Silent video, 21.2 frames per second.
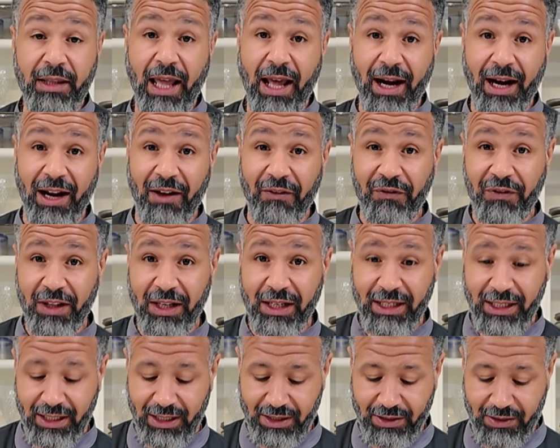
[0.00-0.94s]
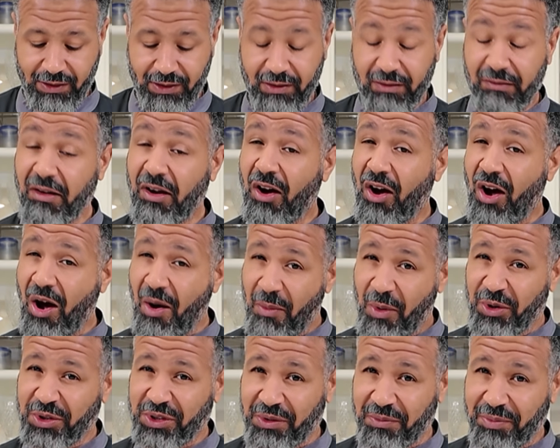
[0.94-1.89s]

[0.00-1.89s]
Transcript: Now that our filling is almost